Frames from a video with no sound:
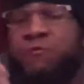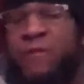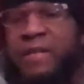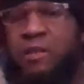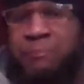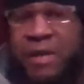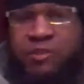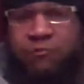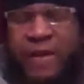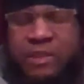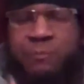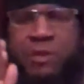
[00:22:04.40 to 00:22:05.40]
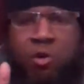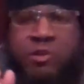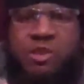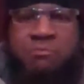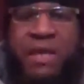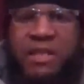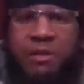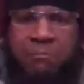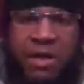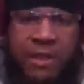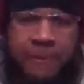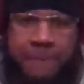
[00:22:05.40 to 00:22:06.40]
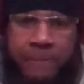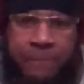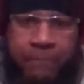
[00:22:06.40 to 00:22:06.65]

fight the best fights because it's making money.